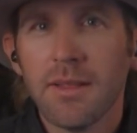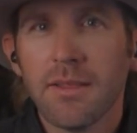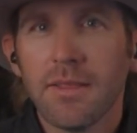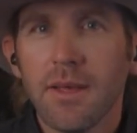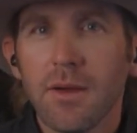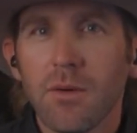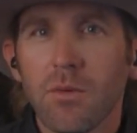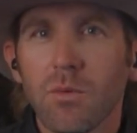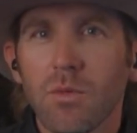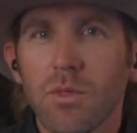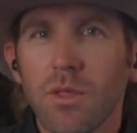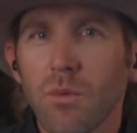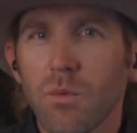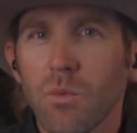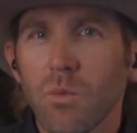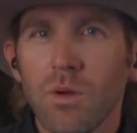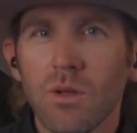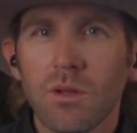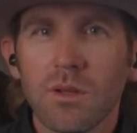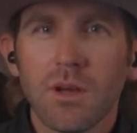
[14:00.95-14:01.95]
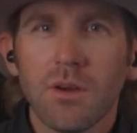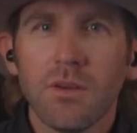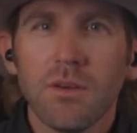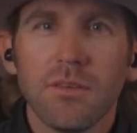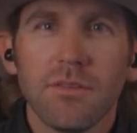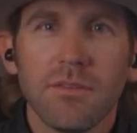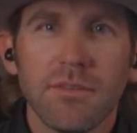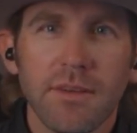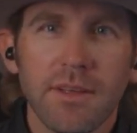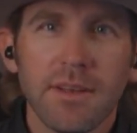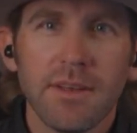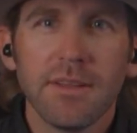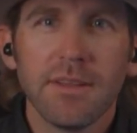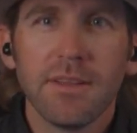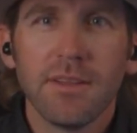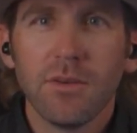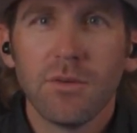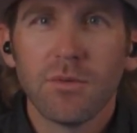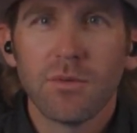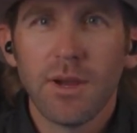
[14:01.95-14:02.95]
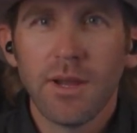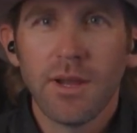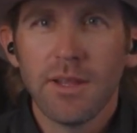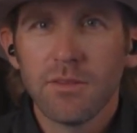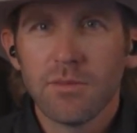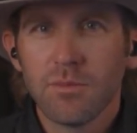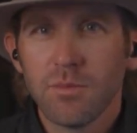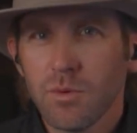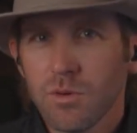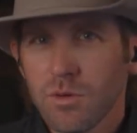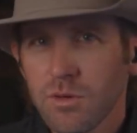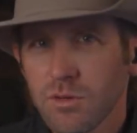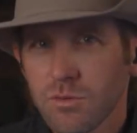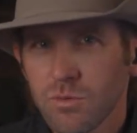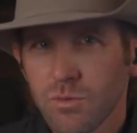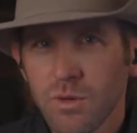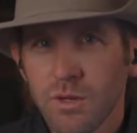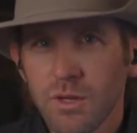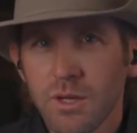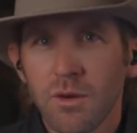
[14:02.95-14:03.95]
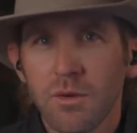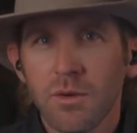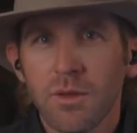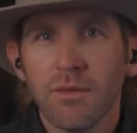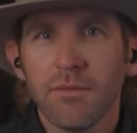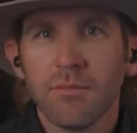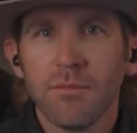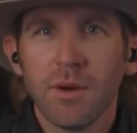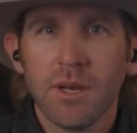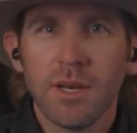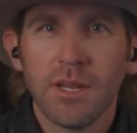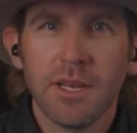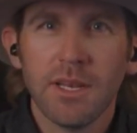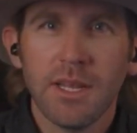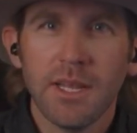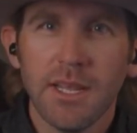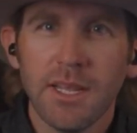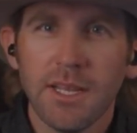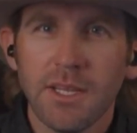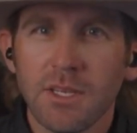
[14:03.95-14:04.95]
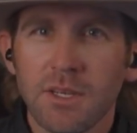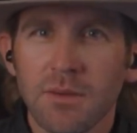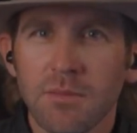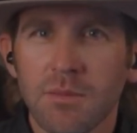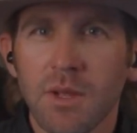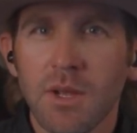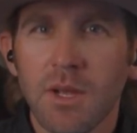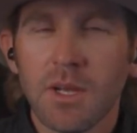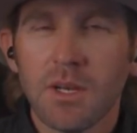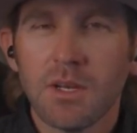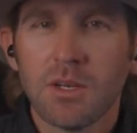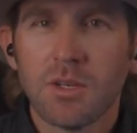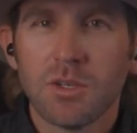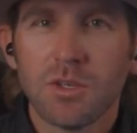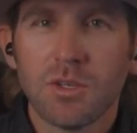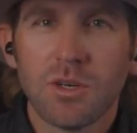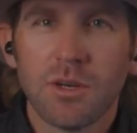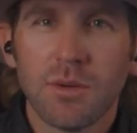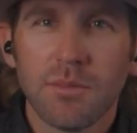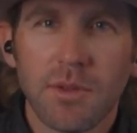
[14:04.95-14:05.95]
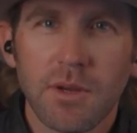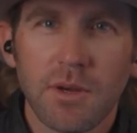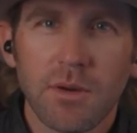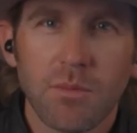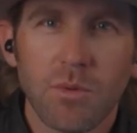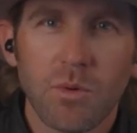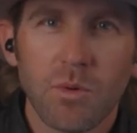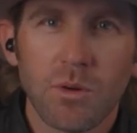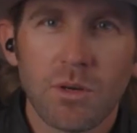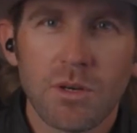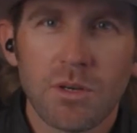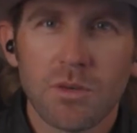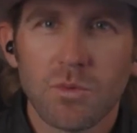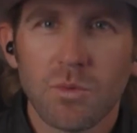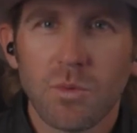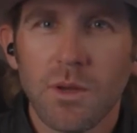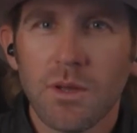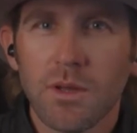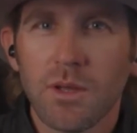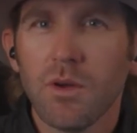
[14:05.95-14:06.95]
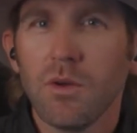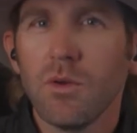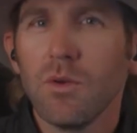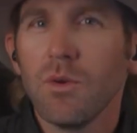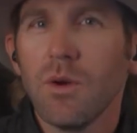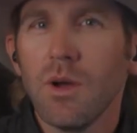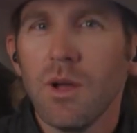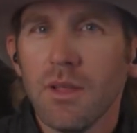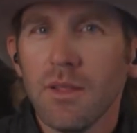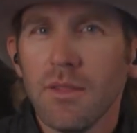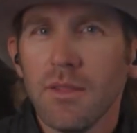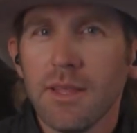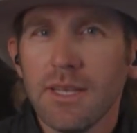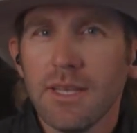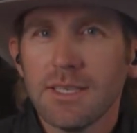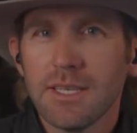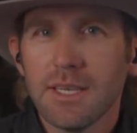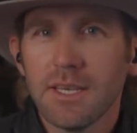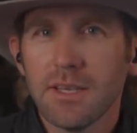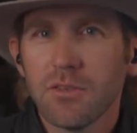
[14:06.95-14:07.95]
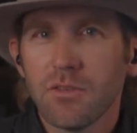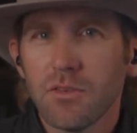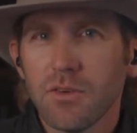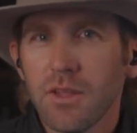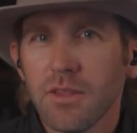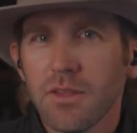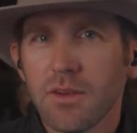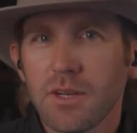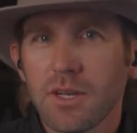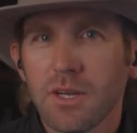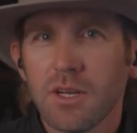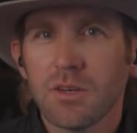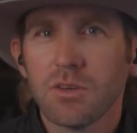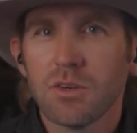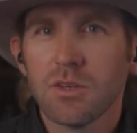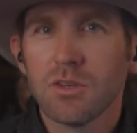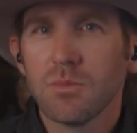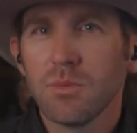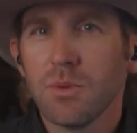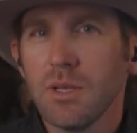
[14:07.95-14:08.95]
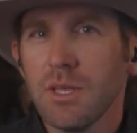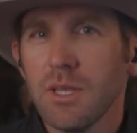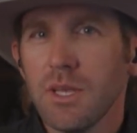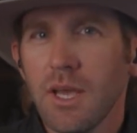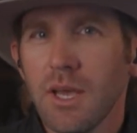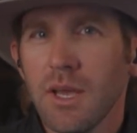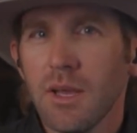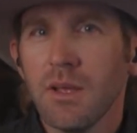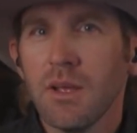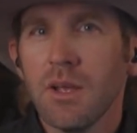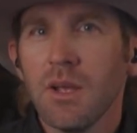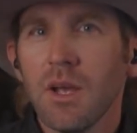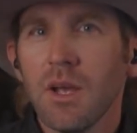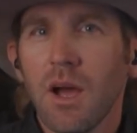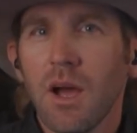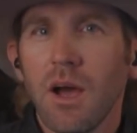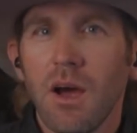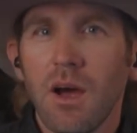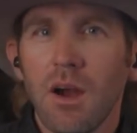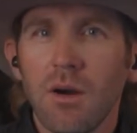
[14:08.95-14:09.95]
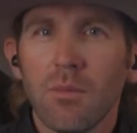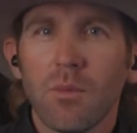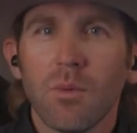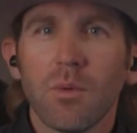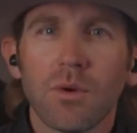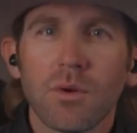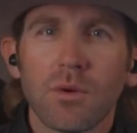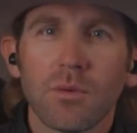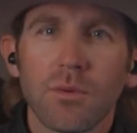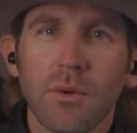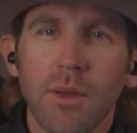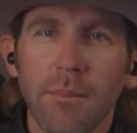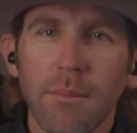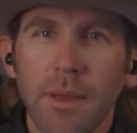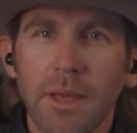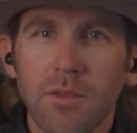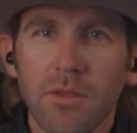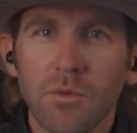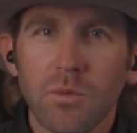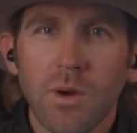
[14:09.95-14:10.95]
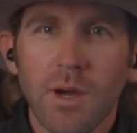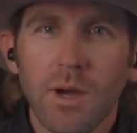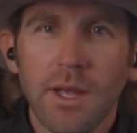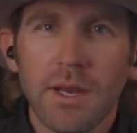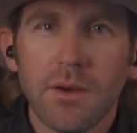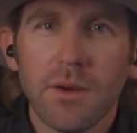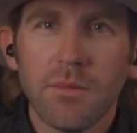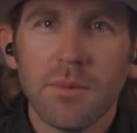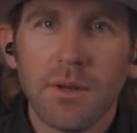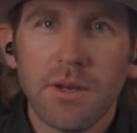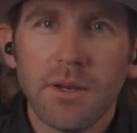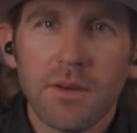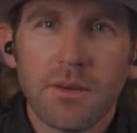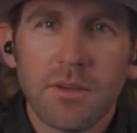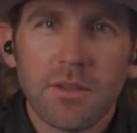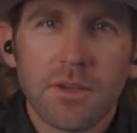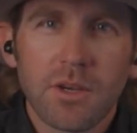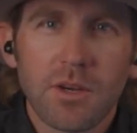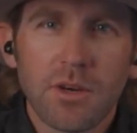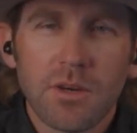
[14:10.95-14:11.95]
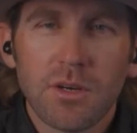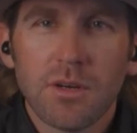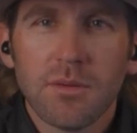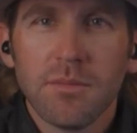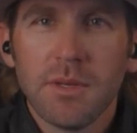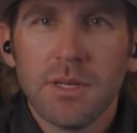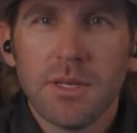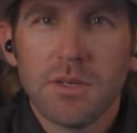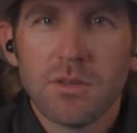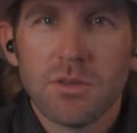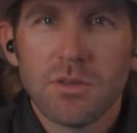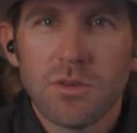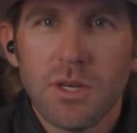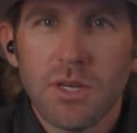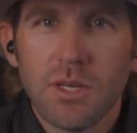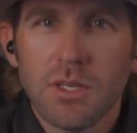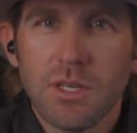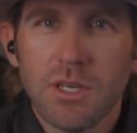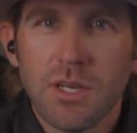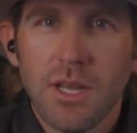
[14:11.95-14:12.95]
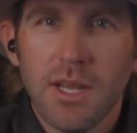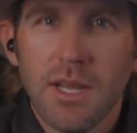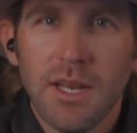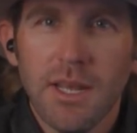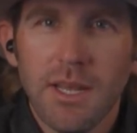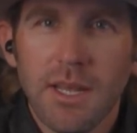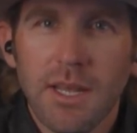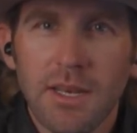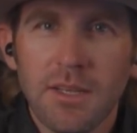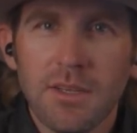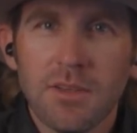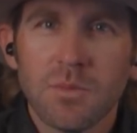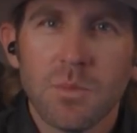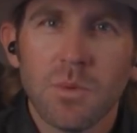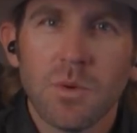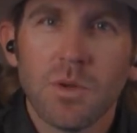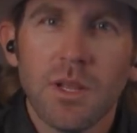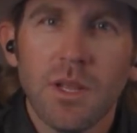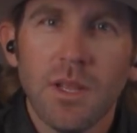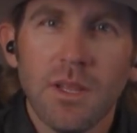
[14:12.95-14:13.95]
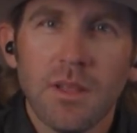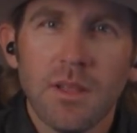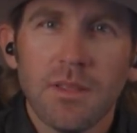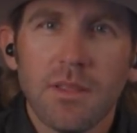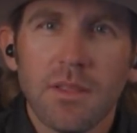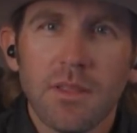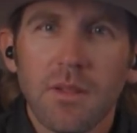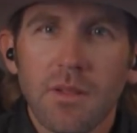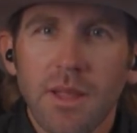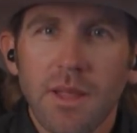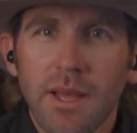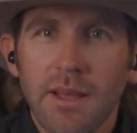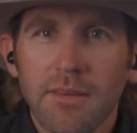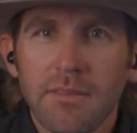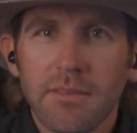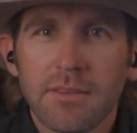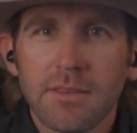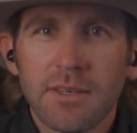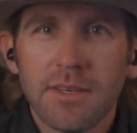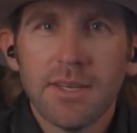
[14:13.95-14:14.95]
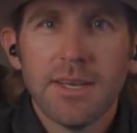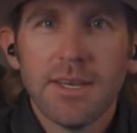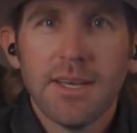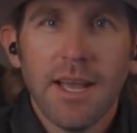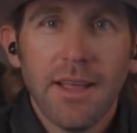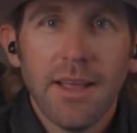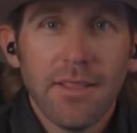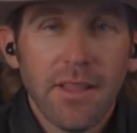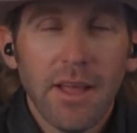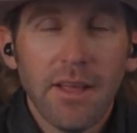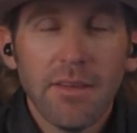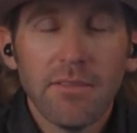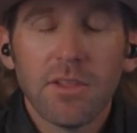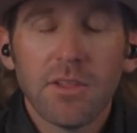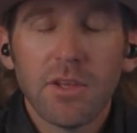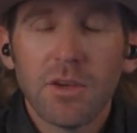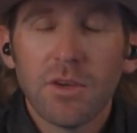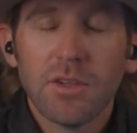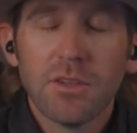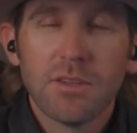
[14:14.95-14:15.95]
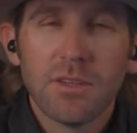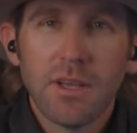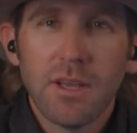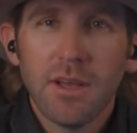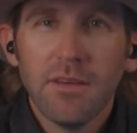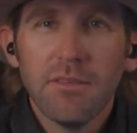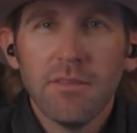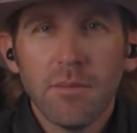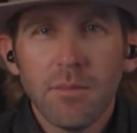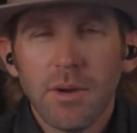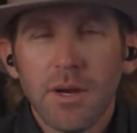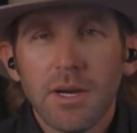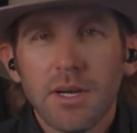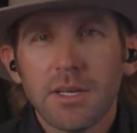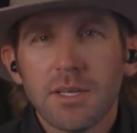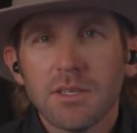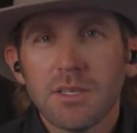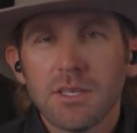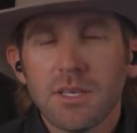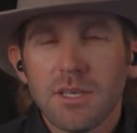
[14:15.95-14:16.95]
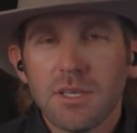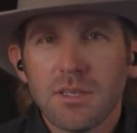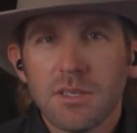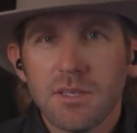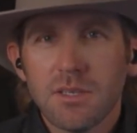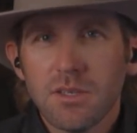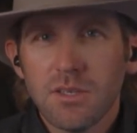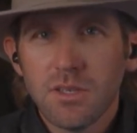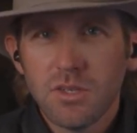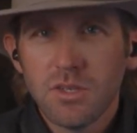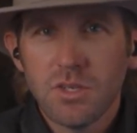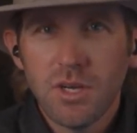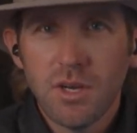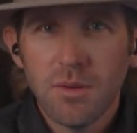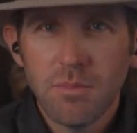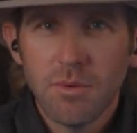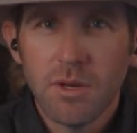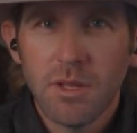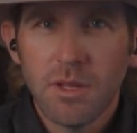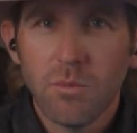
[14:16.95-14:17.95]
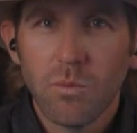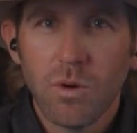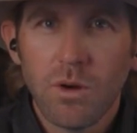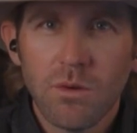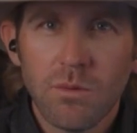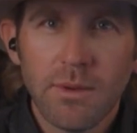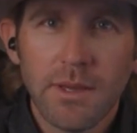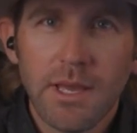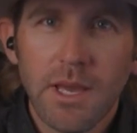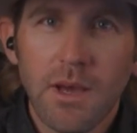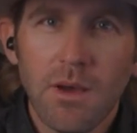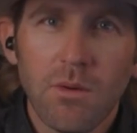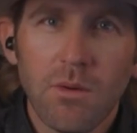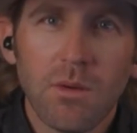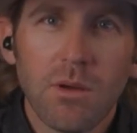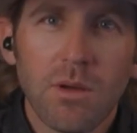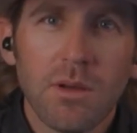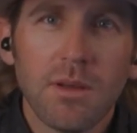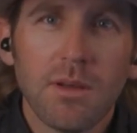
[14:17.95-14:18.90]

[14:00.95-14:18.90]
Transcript: That will go defend Ukraine's borders, we'll go give money to Egypt to shore up their borders. We'll go do all these things for other countries, but yet our border remains wide open under the current administration, and it is putting the lives and livelihoods of American citizens in jeopardy. Where do we go?